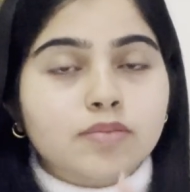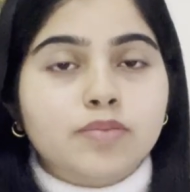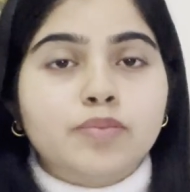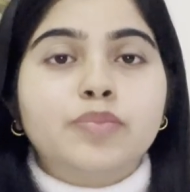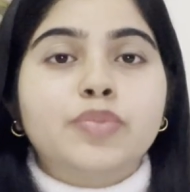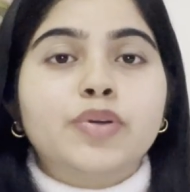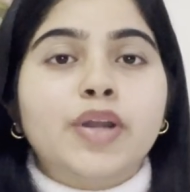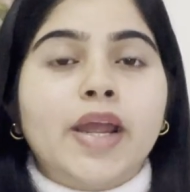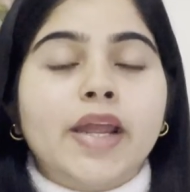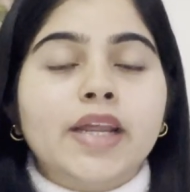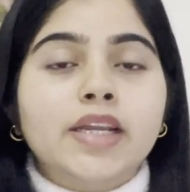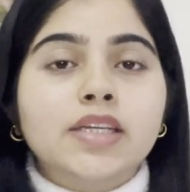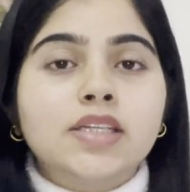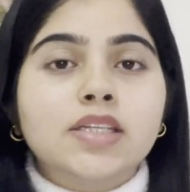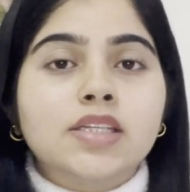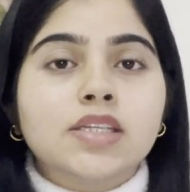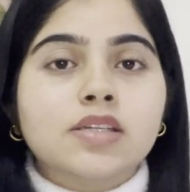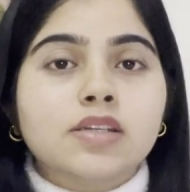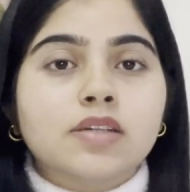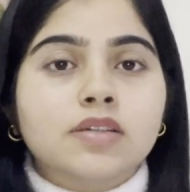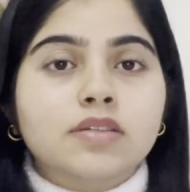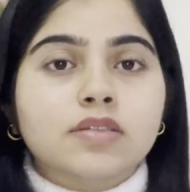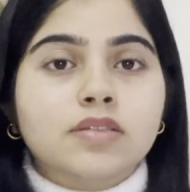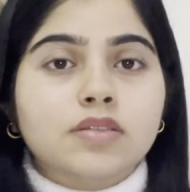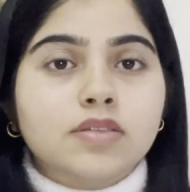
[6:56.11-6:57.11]

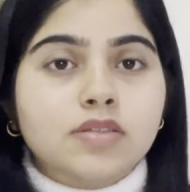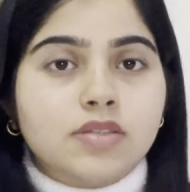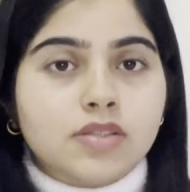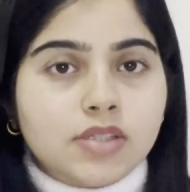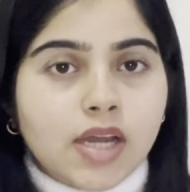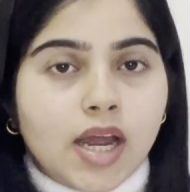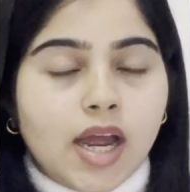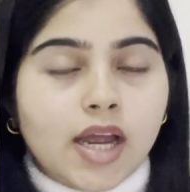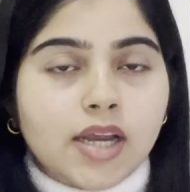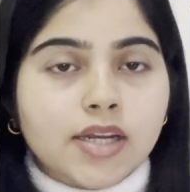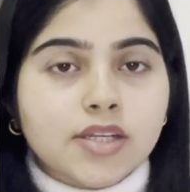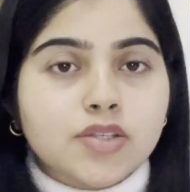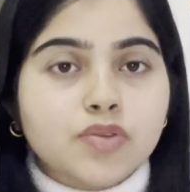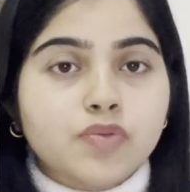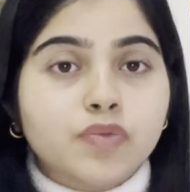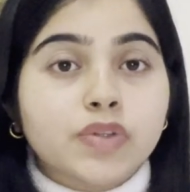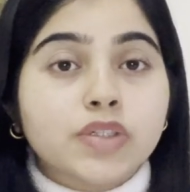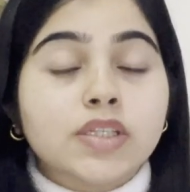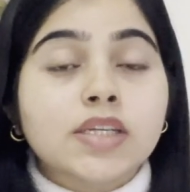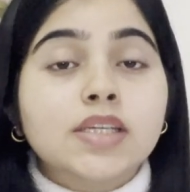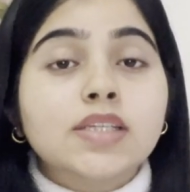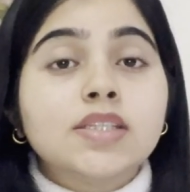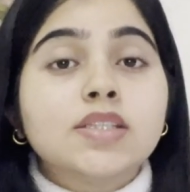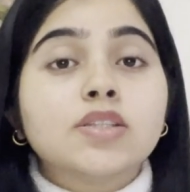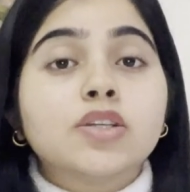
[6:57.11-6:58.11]
bright stars
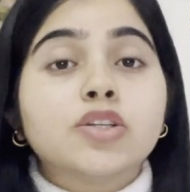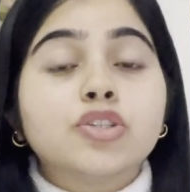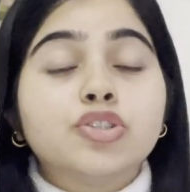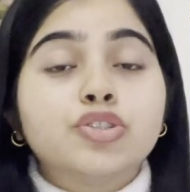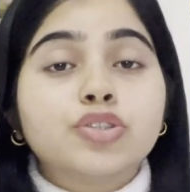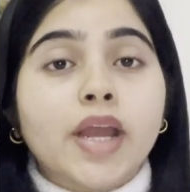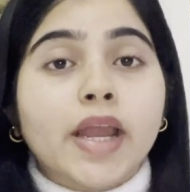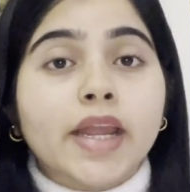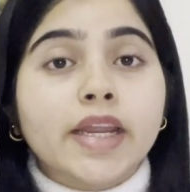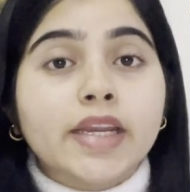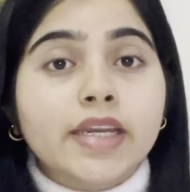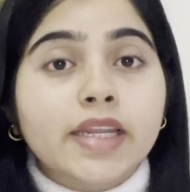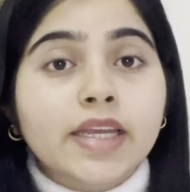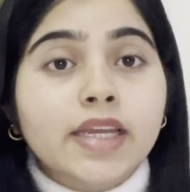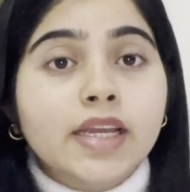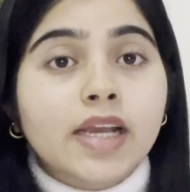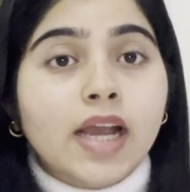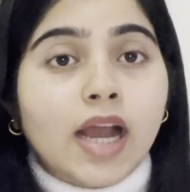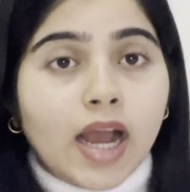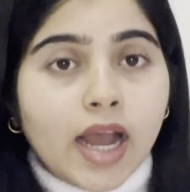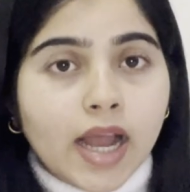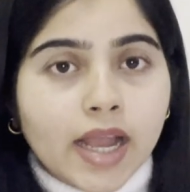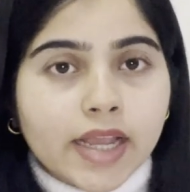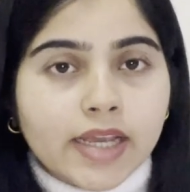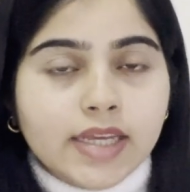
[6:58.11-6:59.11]
with his
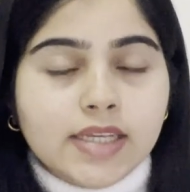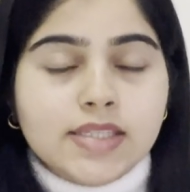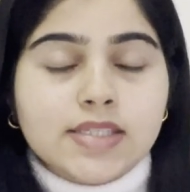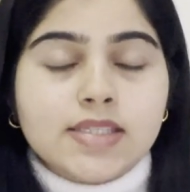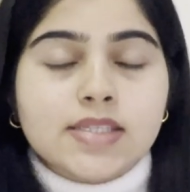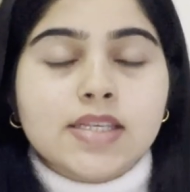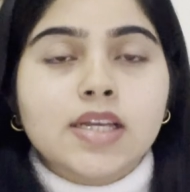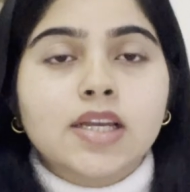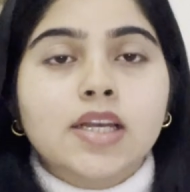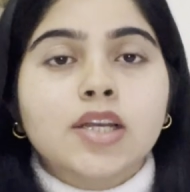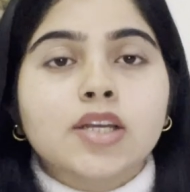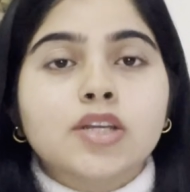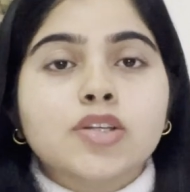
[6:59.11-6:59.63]
shining eyes.